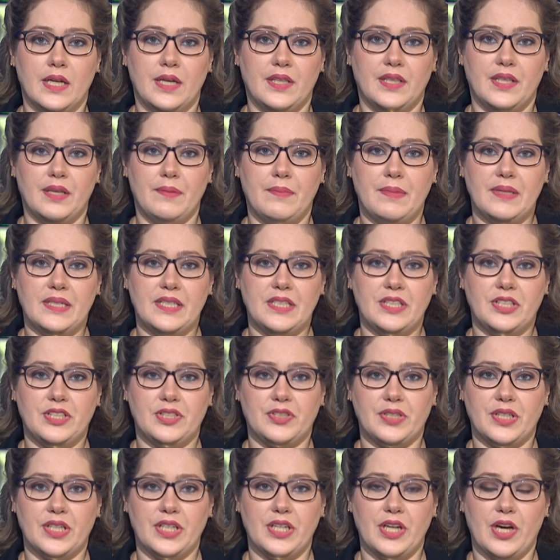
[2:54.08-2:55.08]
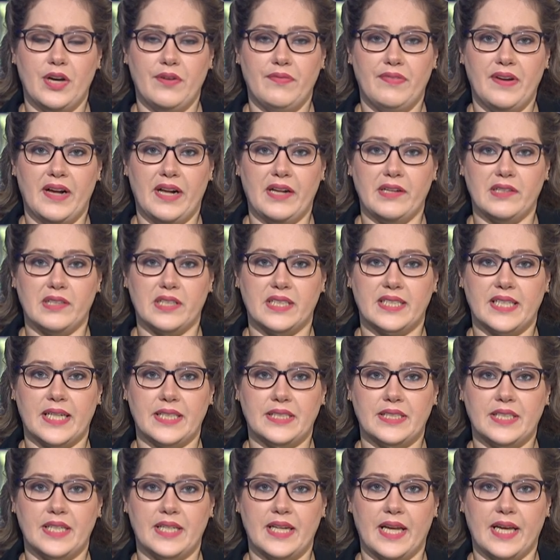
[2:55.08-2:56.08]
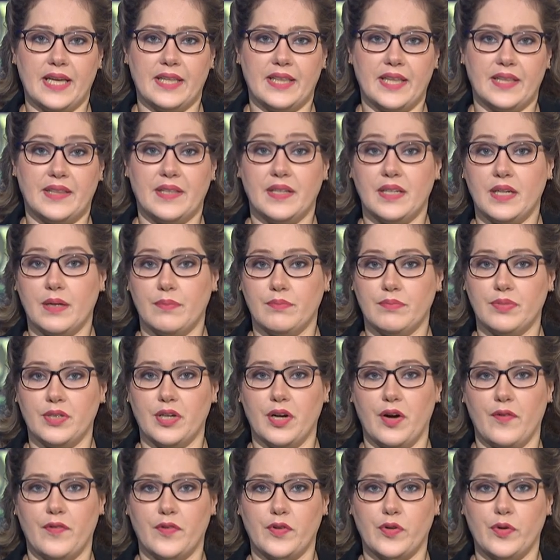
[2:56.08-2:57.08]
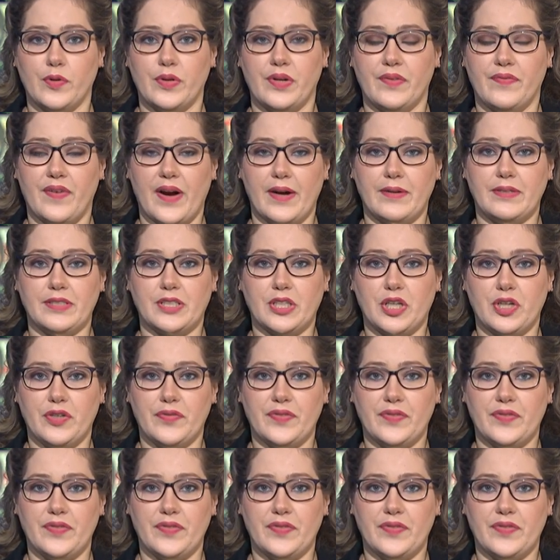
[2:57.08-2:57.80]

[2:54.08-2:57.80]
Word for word: The Ministry of Health said today that the number of coronavirus